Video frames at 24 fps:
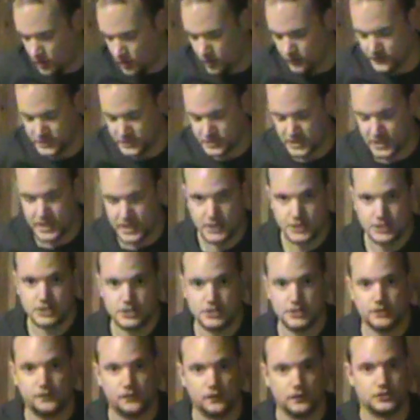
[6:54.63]
all these
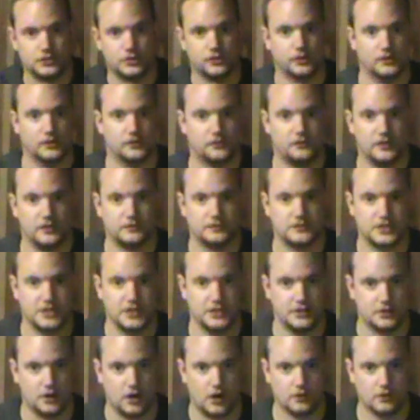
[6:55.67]
cases, for a total of
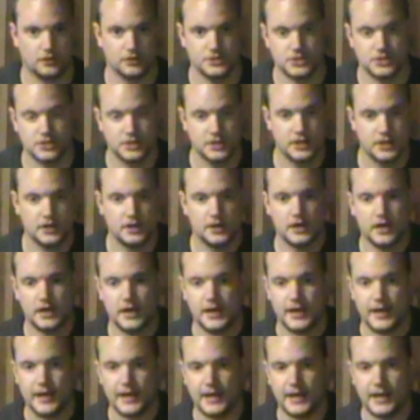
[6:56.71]
$15
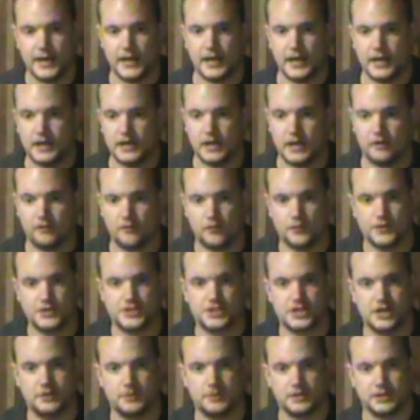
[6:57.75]
and free
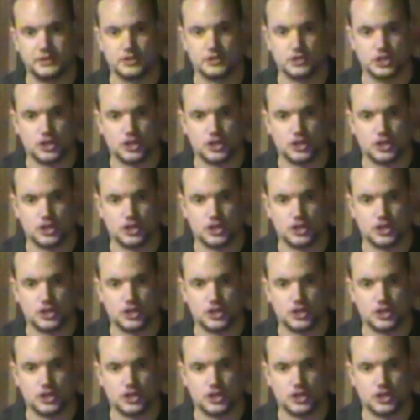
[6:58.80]
shipping.